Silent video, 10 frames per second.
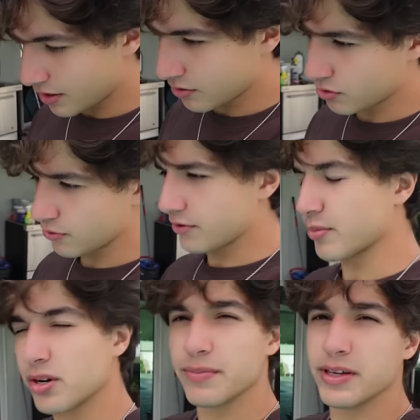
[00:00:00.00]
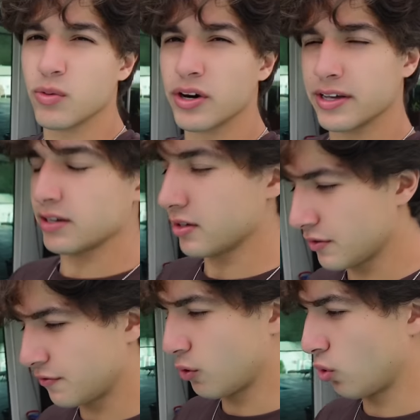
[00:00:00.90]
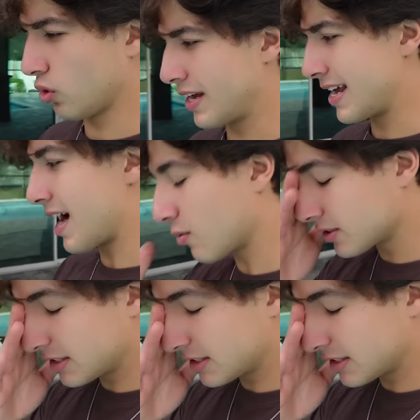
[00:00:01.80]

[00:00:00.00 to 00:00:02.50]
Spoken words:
I don't know if I'm gonna be working a full 8 hours